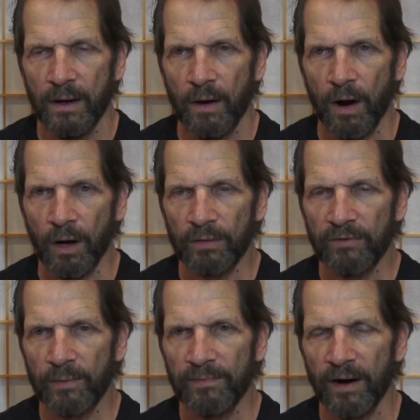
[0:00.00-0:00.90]
All of
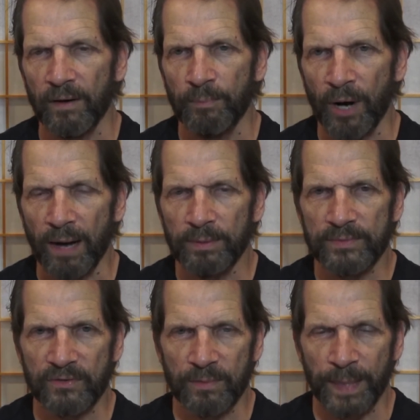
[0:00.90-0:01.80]
our, our problems
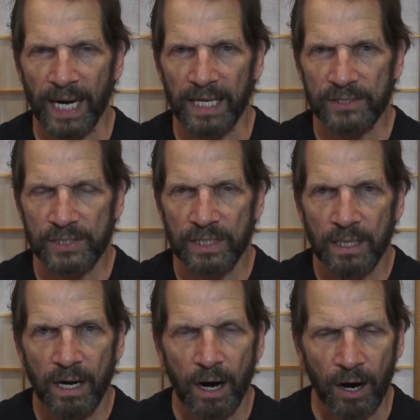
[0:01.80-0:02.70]
of the past
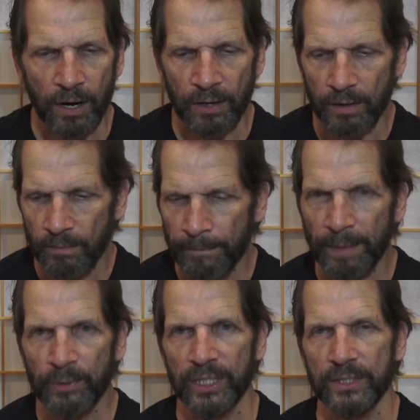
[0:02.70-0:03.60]
are
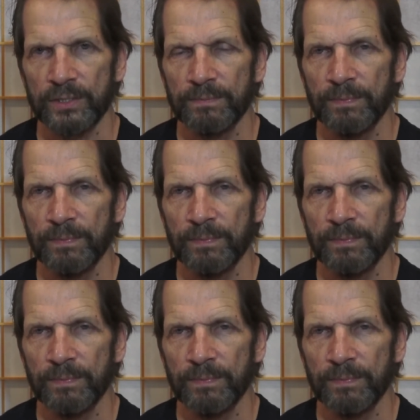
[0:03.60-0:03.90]
memories,